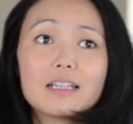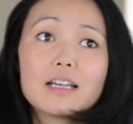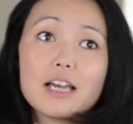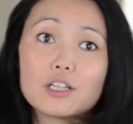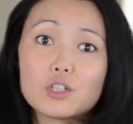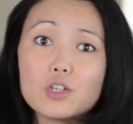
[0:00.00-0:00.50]

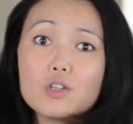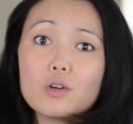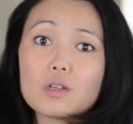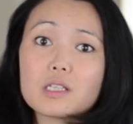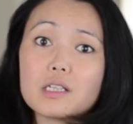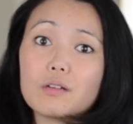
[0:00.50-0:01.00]
and to
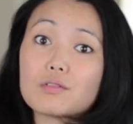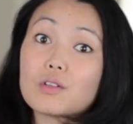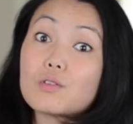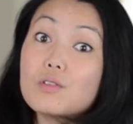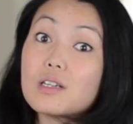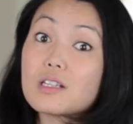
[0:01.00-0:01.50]
yourself so
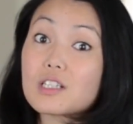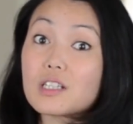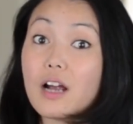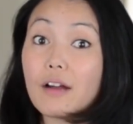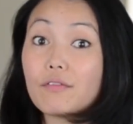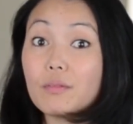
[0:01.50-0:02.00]
you can
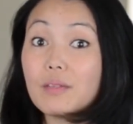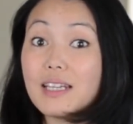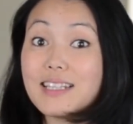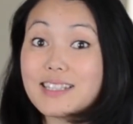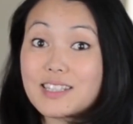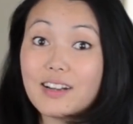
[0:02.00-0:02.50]
shine from the
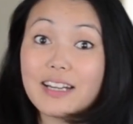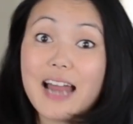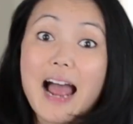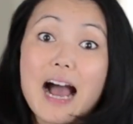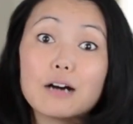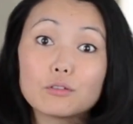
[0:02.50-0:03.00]
inside
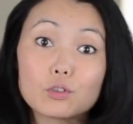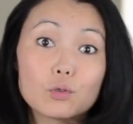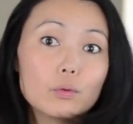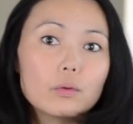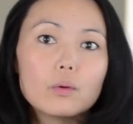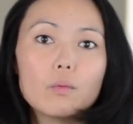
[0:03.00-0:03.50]
out to
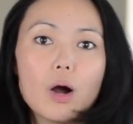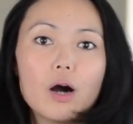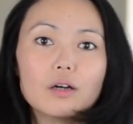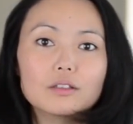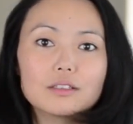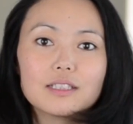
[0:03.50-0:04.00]
the
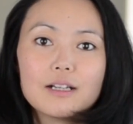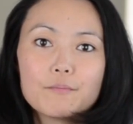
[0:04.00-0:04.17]
world.